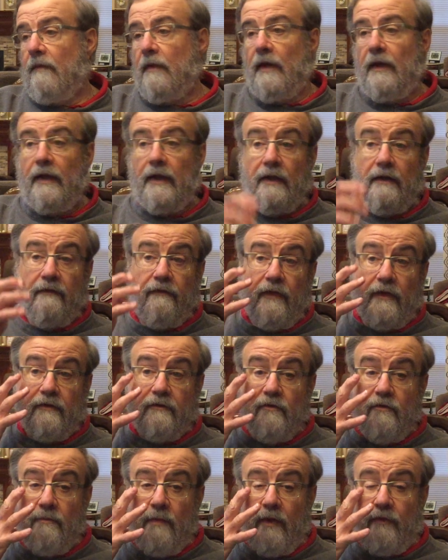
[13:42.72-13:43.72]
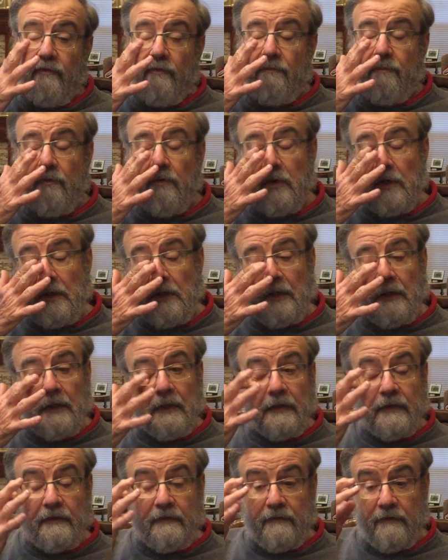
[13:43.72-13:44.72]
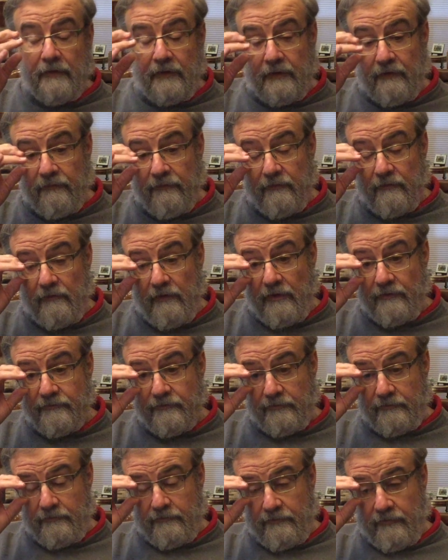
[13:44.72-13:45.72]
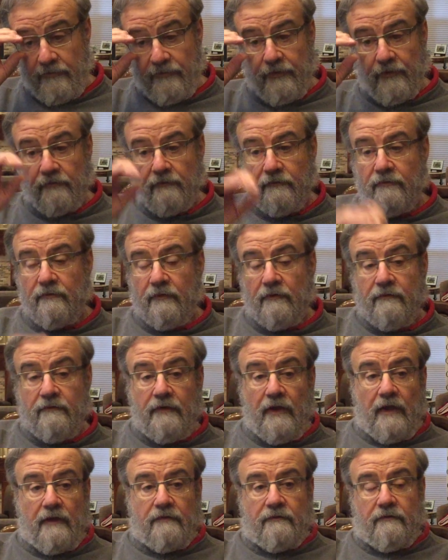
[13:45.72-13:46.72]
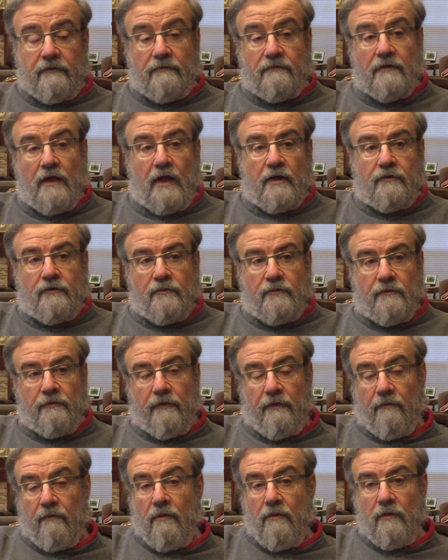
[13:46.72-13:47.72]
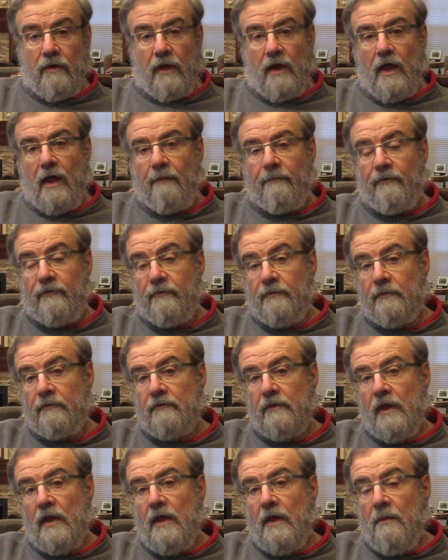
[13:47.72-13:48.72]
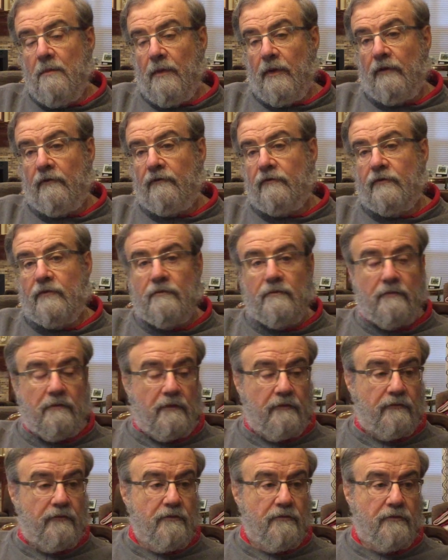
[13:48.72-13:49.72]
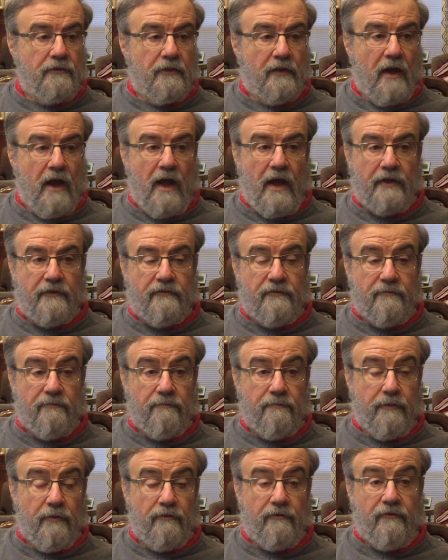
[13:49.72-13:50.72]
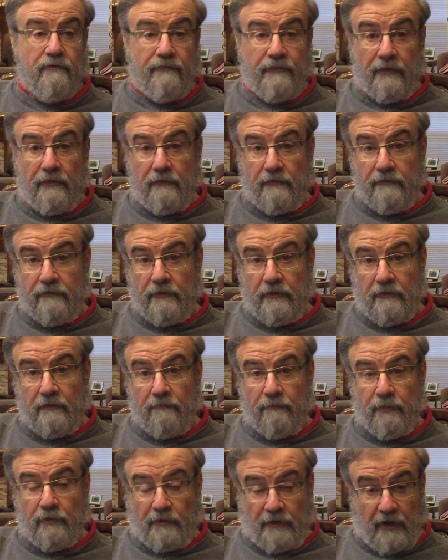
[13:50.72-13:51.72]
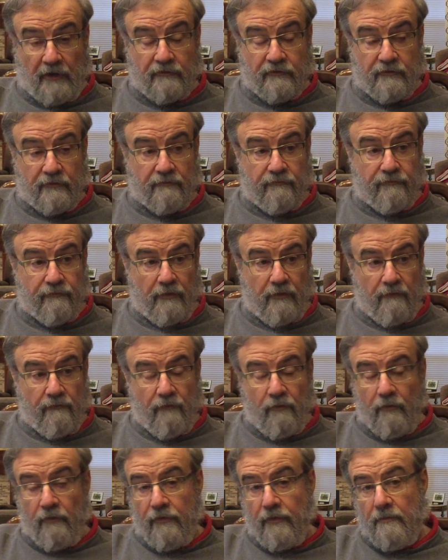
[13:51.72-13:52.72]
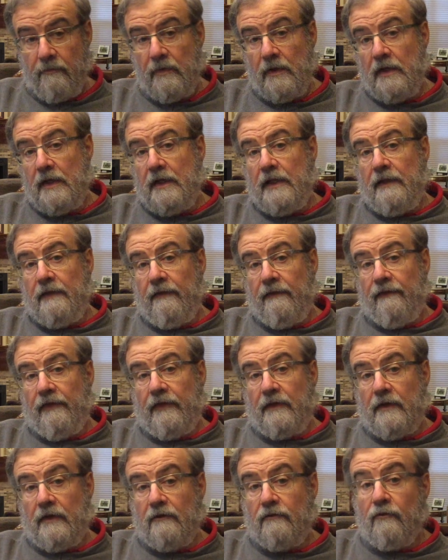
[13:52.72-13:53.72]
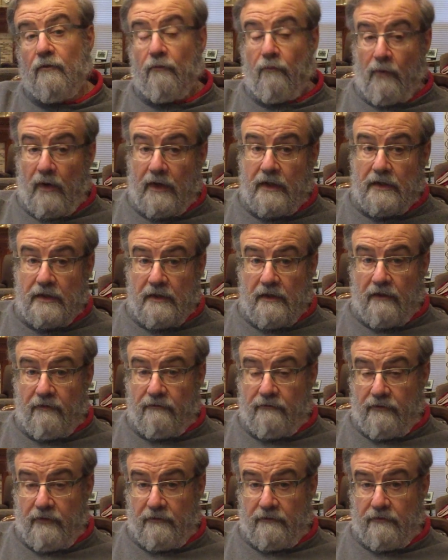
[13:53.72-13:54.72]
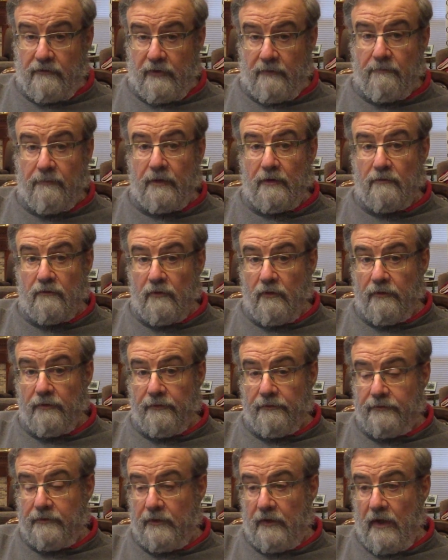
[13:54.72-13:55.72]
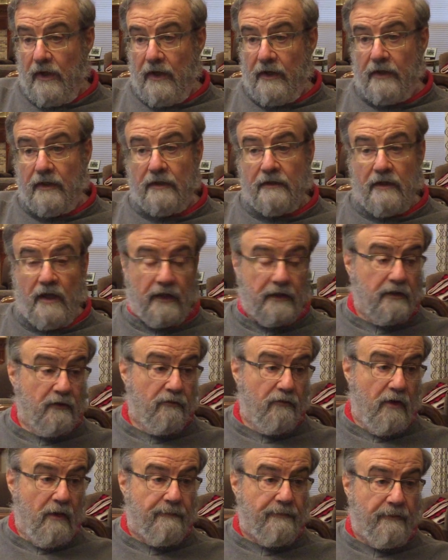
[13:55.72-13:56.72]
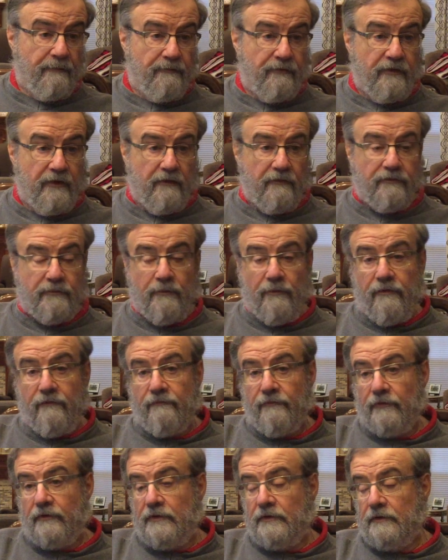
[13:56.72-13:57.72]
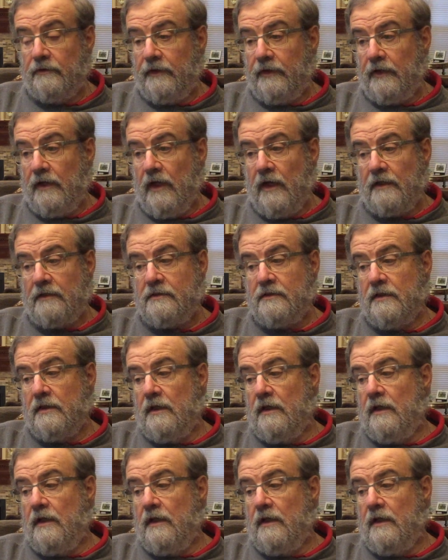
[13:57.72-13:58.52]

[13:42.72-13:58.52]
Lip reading: And they do make the point in the lessons that their success is not due to their own accomplishments, but it's due to God's perseverance and protection for them, that they need to recognize this and be loyal to God and not corrupt themselves with the fertility gods,